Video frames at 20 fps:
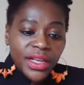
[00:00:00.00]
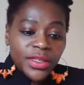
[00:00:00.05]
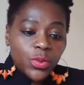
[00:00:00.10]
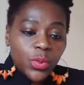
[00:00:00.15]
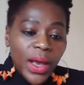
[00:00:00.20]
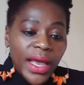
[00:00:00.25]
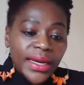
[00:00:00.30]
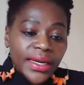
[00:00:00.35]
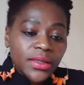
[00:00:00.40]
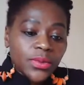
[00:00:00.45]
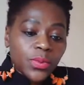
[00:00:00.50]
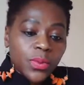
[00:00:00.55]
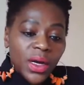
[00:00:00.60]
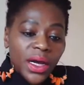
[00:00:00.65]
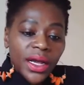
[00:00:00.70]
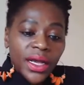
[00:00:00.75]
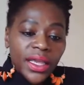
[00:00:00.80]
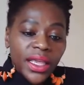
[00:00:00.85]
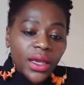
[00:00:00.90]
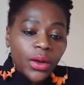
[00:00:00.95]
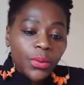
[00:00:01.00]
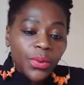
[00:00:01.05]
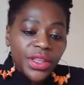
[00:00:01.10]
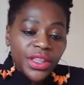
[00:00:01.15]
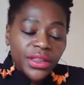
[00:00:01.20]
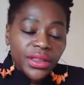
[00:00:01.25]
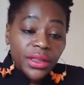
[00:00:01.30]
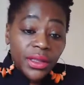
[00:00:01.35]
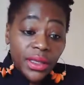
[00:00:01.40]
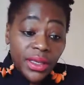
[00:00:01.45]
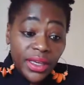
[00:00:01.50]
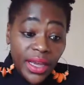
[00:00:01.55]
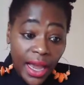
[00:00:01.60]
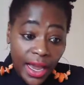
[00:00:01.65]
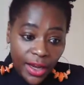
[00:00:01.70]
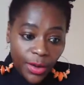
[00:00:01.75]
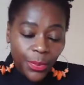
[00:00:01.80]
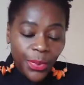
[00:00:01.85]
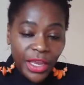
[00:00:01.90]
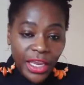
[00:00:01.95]
well as working with
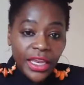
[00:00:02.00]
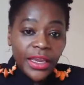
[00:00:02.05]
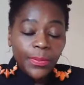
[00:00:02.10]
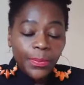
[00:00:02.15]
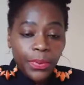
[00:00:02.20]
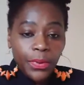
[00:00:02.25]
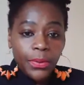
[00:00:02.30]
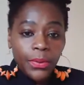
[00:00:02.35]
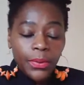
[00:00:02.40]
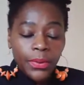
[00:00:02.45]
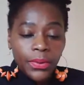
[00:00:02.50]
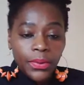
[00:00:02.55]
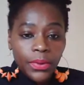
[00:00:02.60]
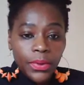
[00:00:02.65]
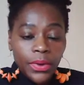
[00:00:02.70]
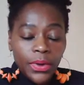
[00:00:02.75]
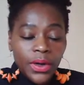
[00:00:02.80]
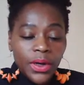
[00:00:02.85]
young people.